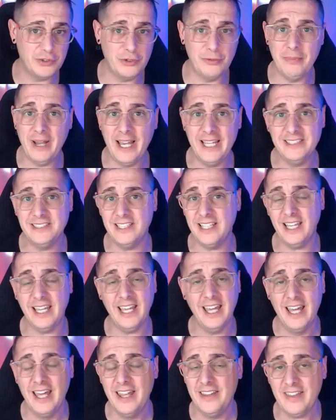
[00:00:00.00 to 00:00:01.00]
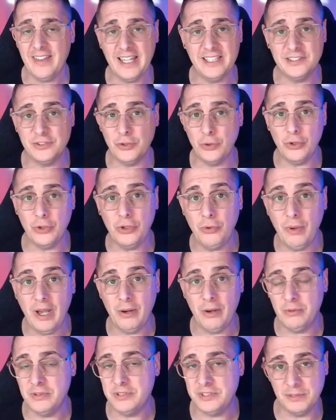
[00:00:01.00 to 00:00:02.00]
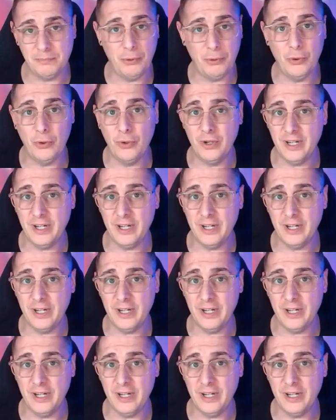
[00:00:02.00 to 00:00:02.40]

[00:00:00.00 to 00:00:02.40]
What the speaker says: amazing. They sort you out with support